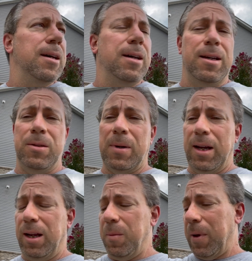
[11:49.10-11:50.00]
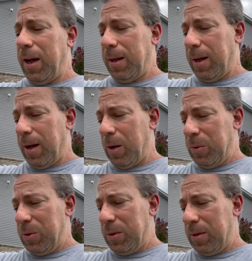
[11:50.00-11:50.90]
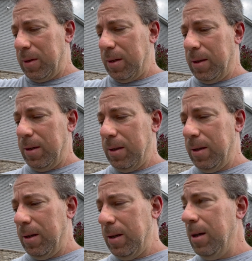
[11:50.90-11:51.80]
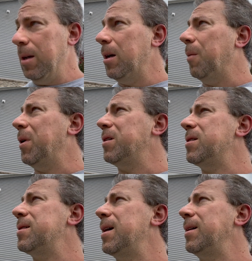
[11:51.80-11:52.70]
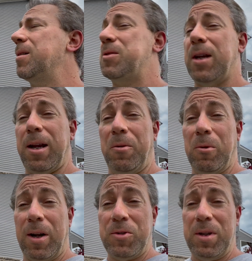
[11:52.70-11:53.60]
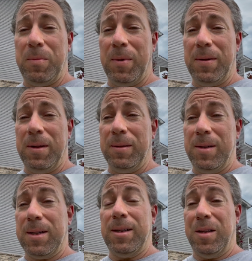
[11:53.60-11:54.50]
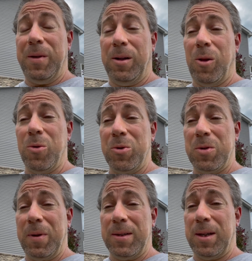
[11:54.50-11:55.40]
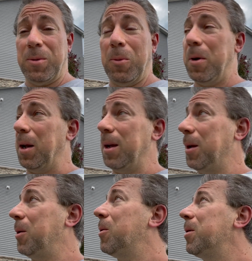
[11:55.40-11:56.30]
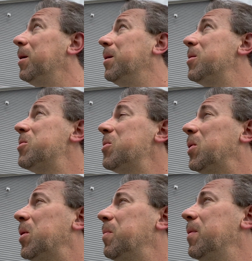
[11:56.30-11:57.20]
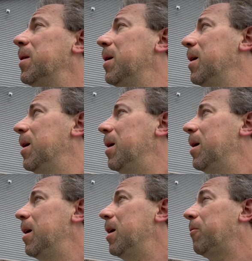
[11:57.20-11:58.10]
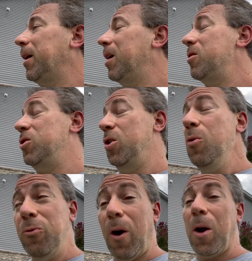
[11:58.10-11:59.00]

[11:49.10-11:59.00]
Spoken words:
that's why I gotta get back in the house. And I might just stand outside and watch it, but at least I need to be close because I don't want to get caught in this storm if I get too far